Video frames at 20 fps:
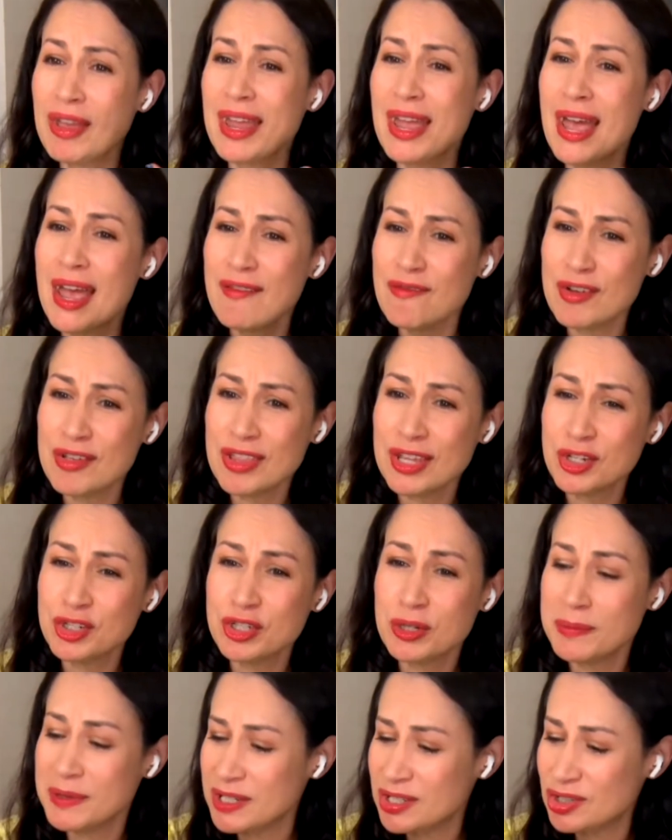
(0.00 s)
Like everything
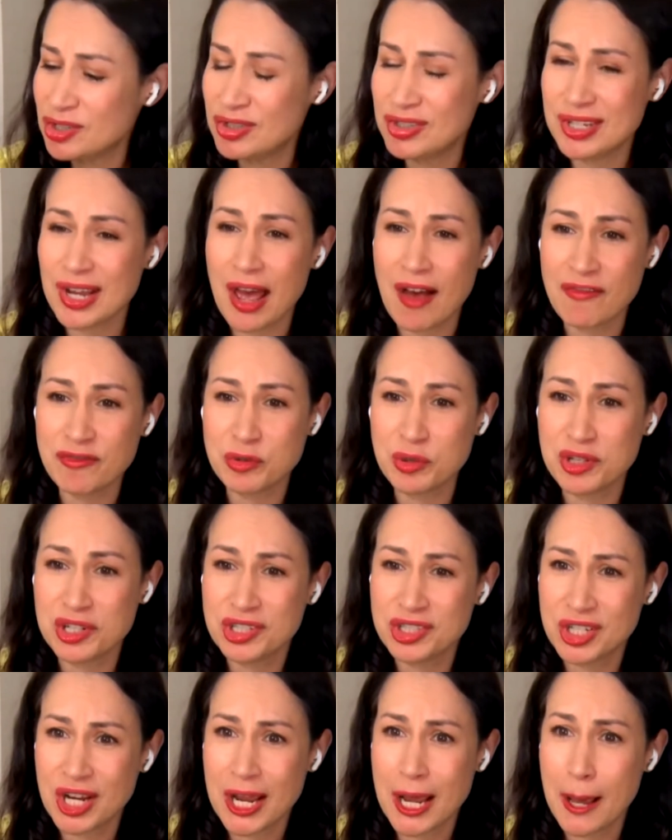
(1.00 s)
should be stuffed with
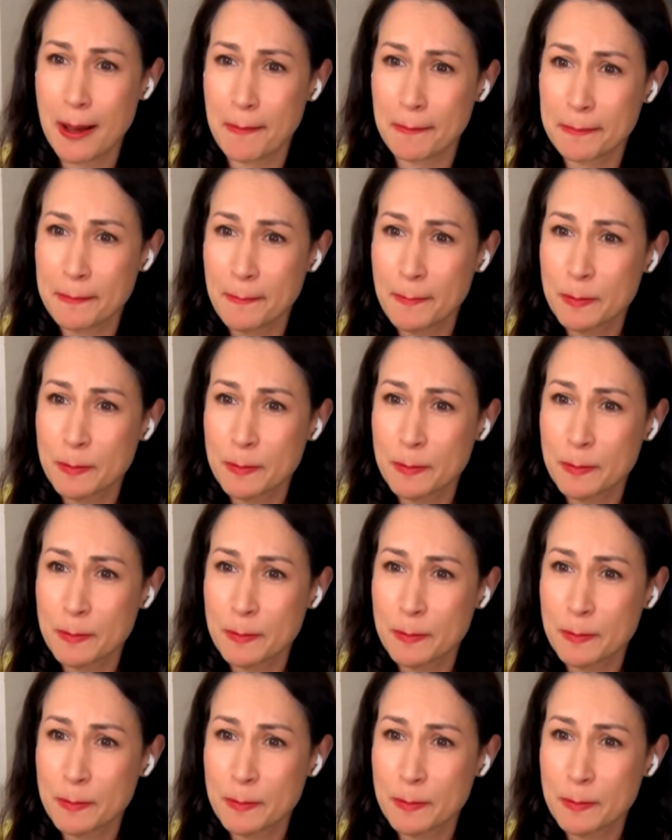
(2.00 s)
the jam.